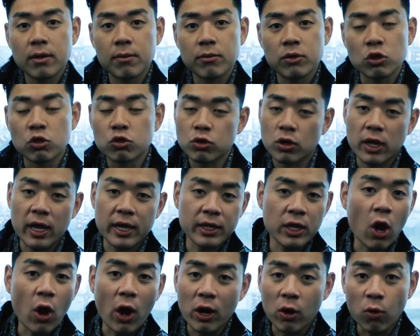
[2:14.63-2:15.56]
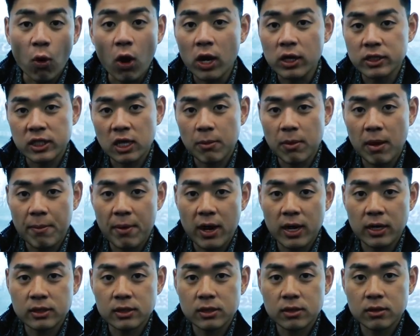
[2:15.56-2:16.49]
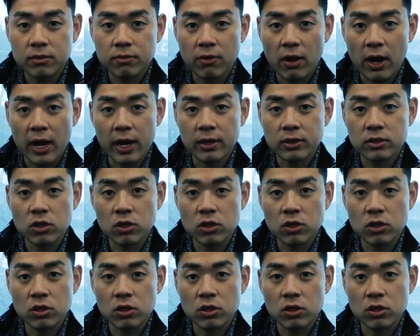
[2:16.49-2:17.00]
you're like, no, I don't want to tell my parents, right?